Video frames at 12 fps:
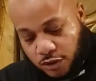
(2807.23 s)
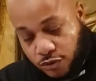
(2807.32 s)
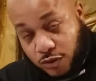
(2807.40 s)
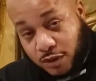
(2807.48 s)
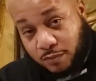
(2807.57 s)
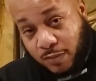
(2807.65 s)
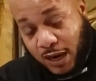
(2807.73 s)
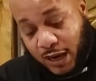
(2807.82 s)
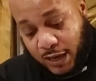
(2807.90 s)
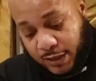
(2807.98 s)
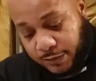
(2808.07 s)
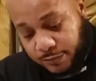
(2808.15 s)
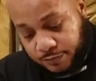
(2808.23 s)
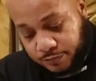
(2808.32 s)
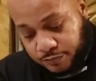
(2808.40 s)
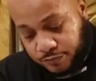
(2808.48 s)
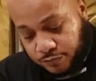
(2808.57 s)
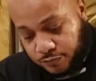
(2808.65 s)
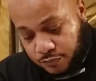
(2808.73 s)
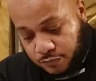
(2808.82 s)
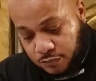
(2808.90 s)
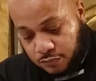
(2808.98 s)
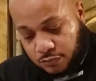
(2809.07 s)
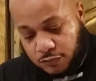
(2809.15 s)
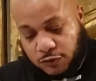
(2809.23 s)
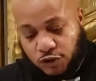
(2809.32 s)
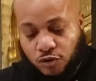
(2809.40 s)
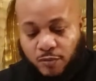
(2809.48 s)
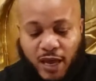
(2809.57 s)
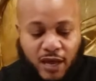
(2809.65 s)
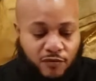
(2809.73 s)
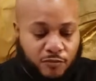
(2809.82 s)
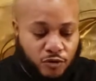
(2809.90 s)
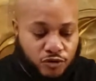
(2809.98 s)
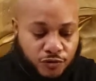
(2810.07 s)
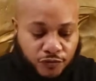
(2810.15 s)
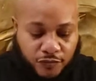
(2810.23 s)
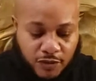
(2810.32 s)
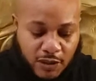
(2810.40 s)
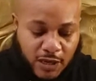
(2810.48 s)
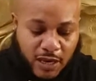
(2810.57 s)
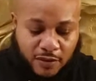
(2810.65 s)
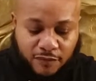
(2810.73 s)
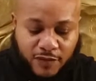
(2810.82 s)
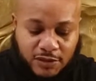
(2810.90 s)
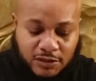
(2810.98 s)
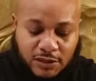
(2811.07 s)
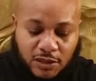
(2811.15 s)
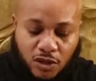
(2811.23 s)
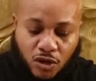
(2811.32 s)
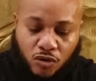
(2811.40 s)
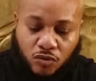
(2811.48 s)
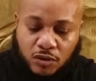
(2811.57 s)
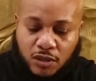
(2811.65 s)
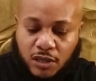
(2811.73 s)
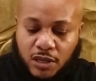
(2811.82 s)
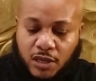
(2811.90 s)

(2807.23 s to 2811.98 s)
can buy. So you might have a mutual fund that invests in Coke.